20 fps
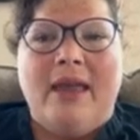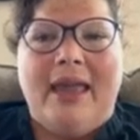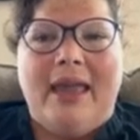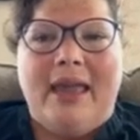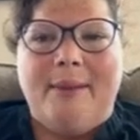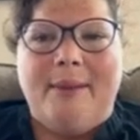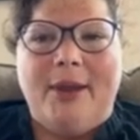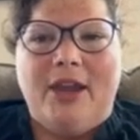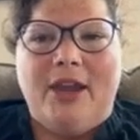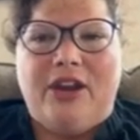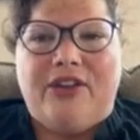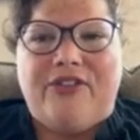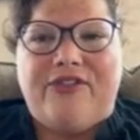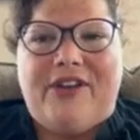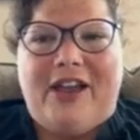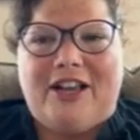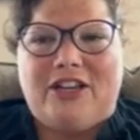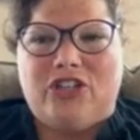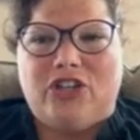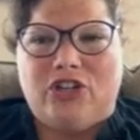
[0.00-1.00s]
Abiotic
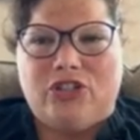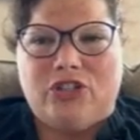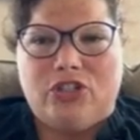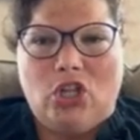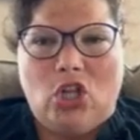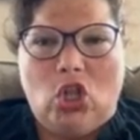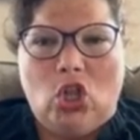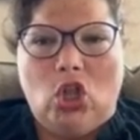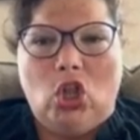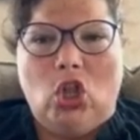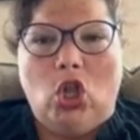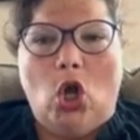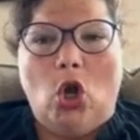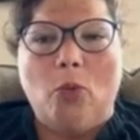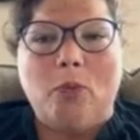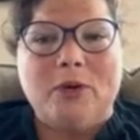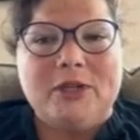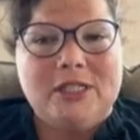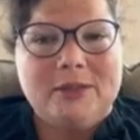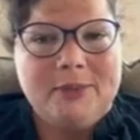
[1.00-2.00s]
factors, low
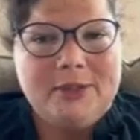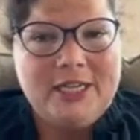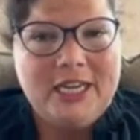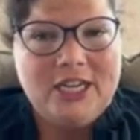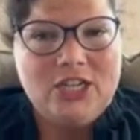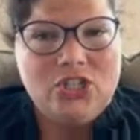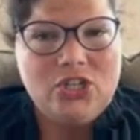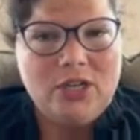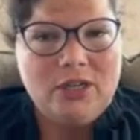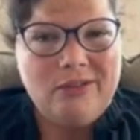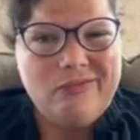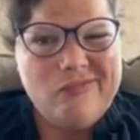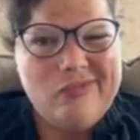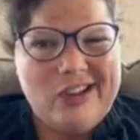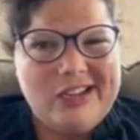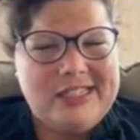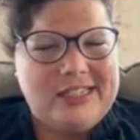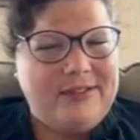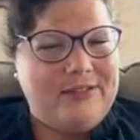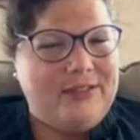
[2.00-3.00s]
precipitation,
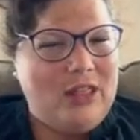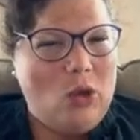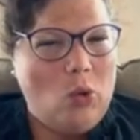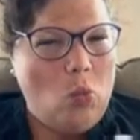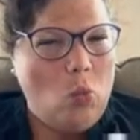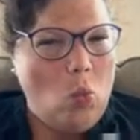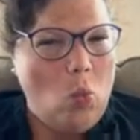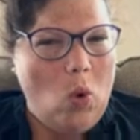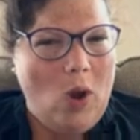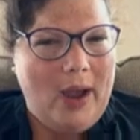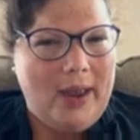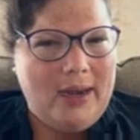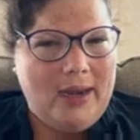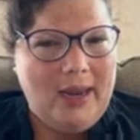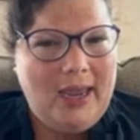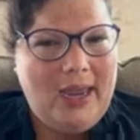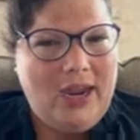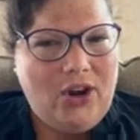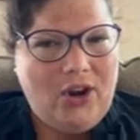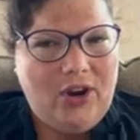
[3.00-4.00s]
except for that
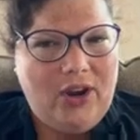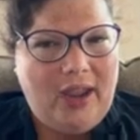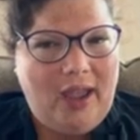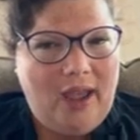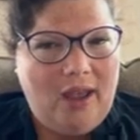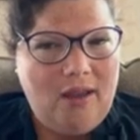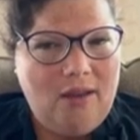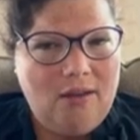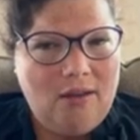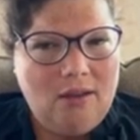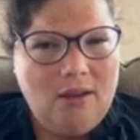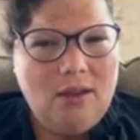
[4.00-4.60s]
one area,